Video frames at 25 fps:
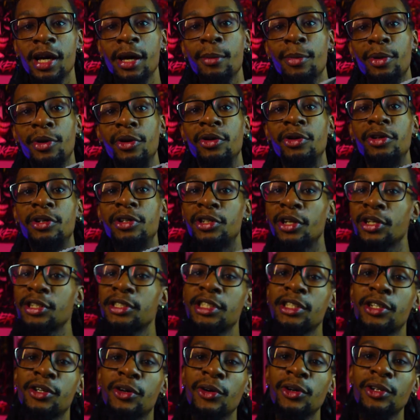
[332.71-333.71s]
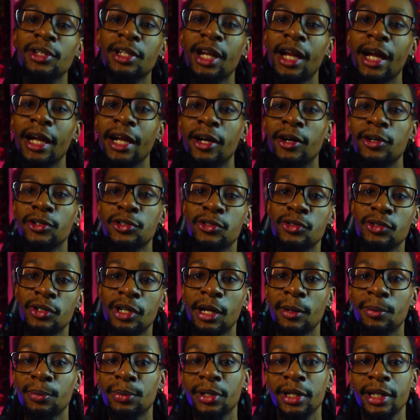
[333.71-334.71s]
But on the dusty court that I go to and
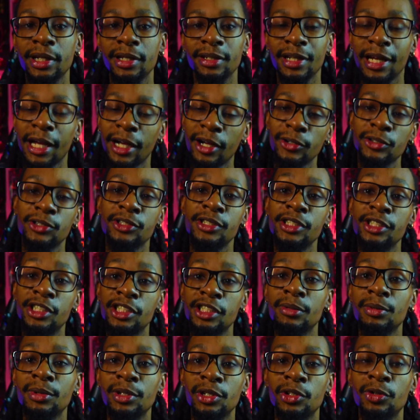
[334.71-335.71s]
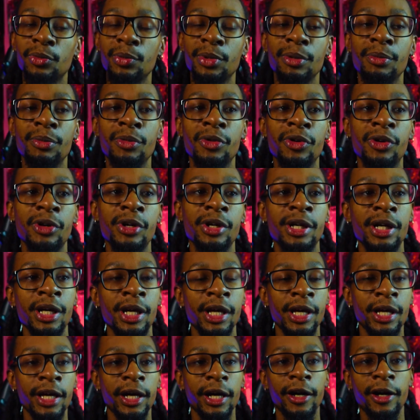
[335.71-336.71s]
I play and I go to the gym a little bit more,
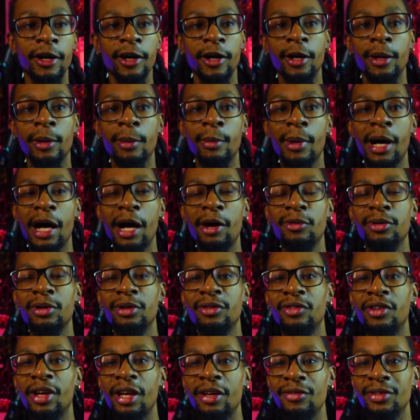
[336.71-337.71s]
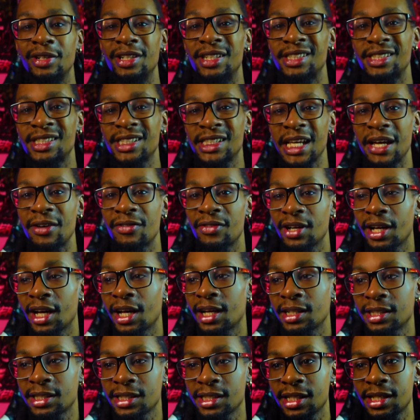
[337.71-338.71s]
I would have gave it a 7 out
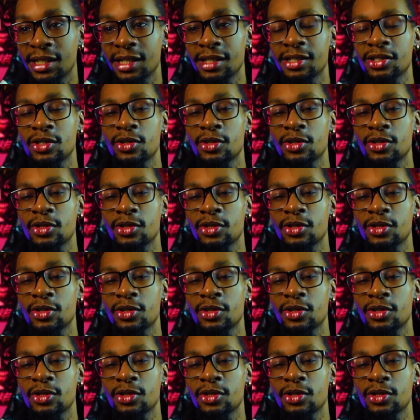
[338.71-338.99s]
of 10.